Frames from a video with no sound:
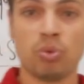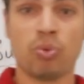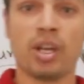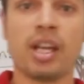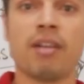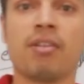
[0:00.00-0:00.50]

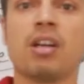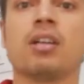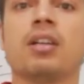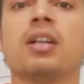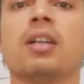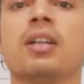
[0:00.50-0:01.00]
we have
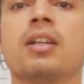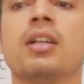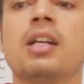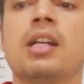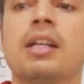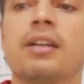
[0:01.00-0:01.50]

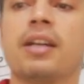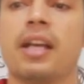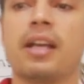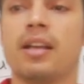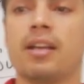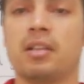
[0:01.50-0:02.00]
a
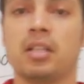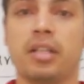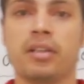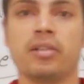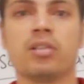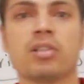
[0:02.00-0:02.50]
day
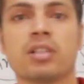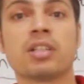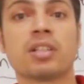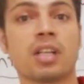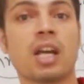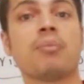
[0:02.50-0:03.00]

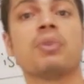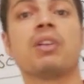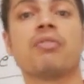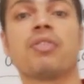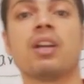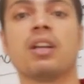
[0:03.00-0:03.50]
time
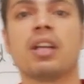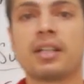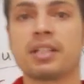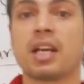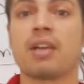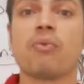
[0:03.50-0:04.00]
different,
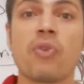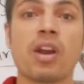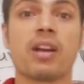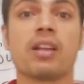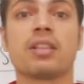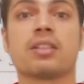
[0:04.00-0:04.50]
like time
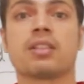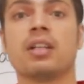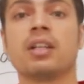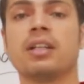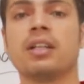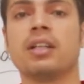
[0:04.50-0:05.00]
varies
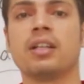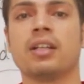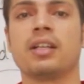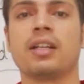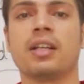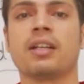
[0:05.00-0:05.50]

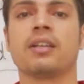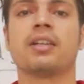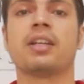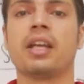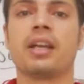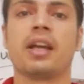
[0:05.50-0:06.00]
in
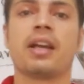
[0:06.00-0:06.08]
day